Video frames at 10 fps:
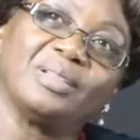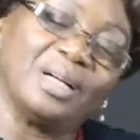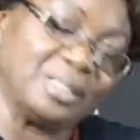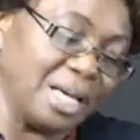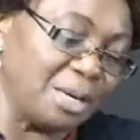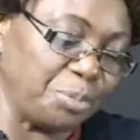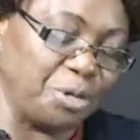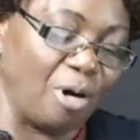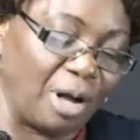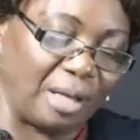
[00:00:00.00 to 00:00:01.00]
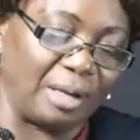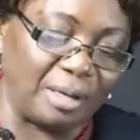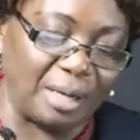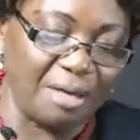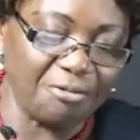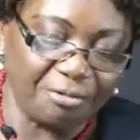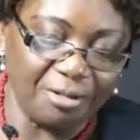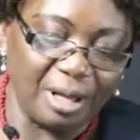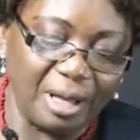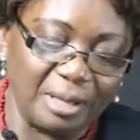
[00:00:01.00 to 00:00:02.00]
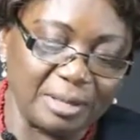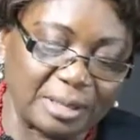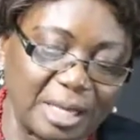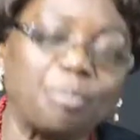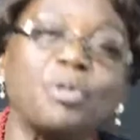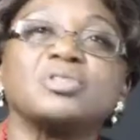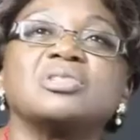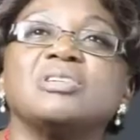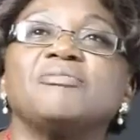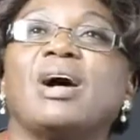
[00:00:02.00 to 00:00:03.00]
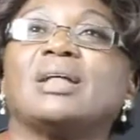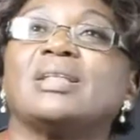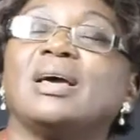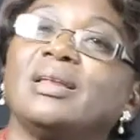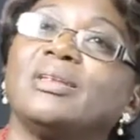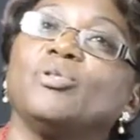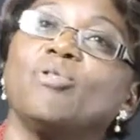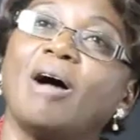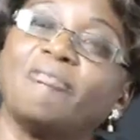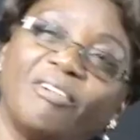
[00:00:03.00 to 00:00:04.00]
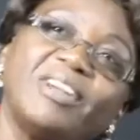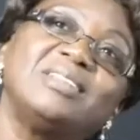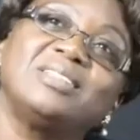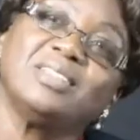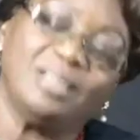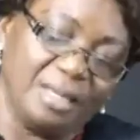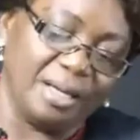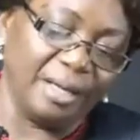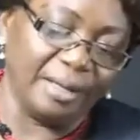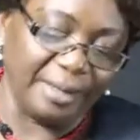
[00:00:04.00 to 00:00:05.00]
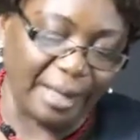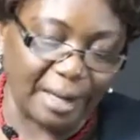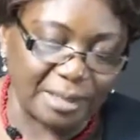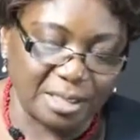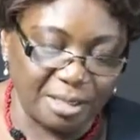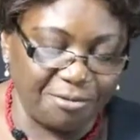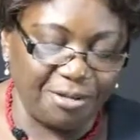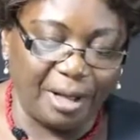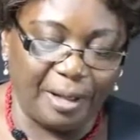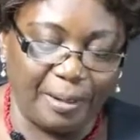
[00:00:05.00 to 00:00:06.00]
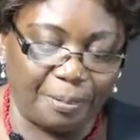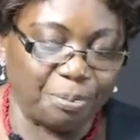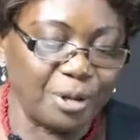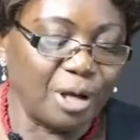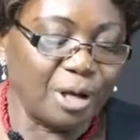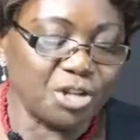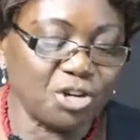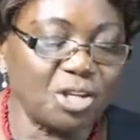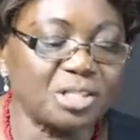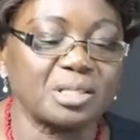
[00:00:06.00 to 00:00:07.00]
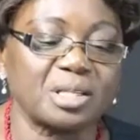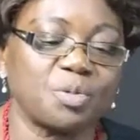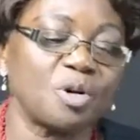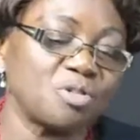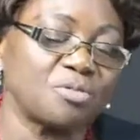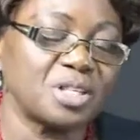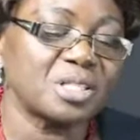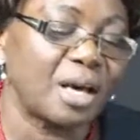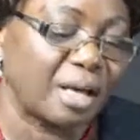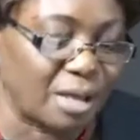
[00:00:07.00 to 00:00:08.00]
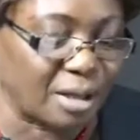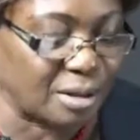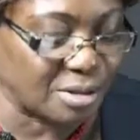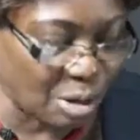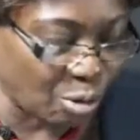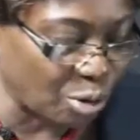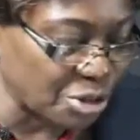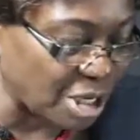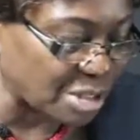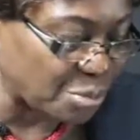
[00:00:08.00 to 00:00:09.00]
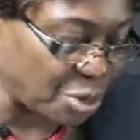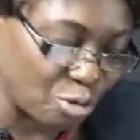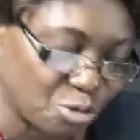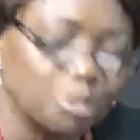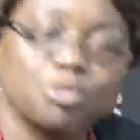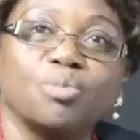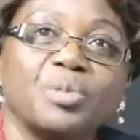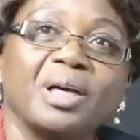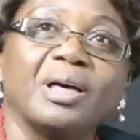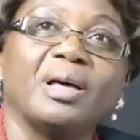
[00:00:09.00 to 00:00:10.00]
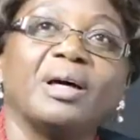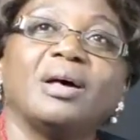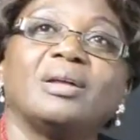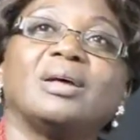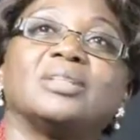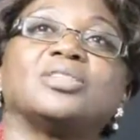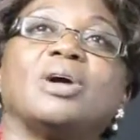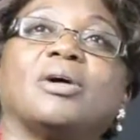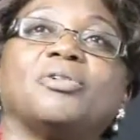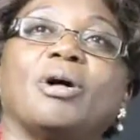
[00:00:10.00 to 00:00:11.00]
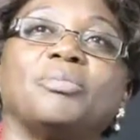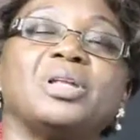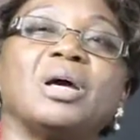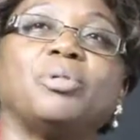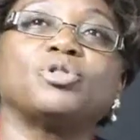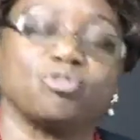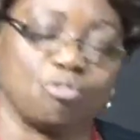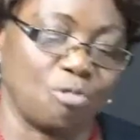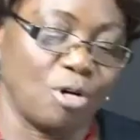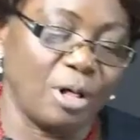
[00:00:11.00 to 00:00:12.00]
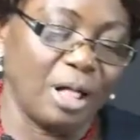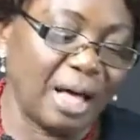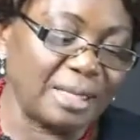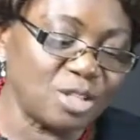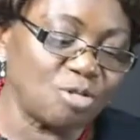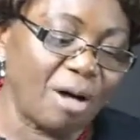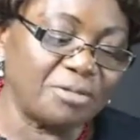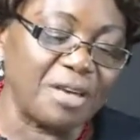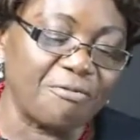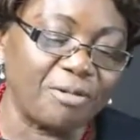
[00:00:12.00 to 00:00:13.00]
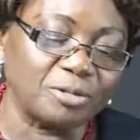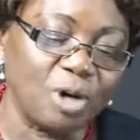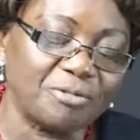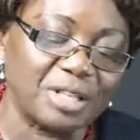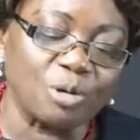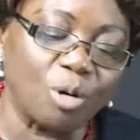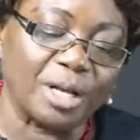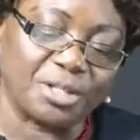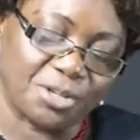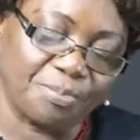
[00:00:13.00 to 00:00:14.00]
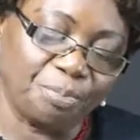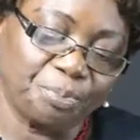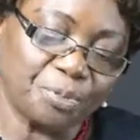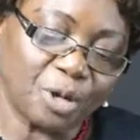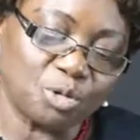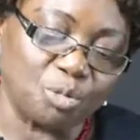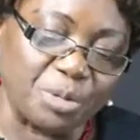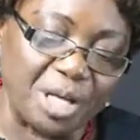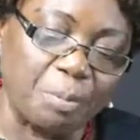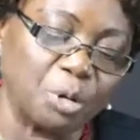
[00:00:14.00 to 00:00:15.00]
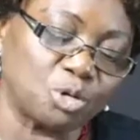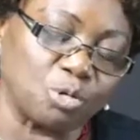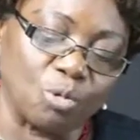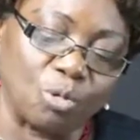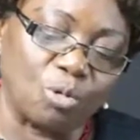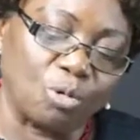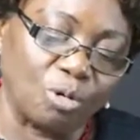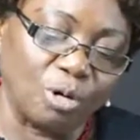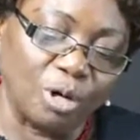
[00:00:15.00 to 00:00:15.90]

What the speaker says: that help your life, that are positive, and then you avoid negative choices. Because of this, psychology has been useful to me, that you have been able to, at least you have the knowledge to be able to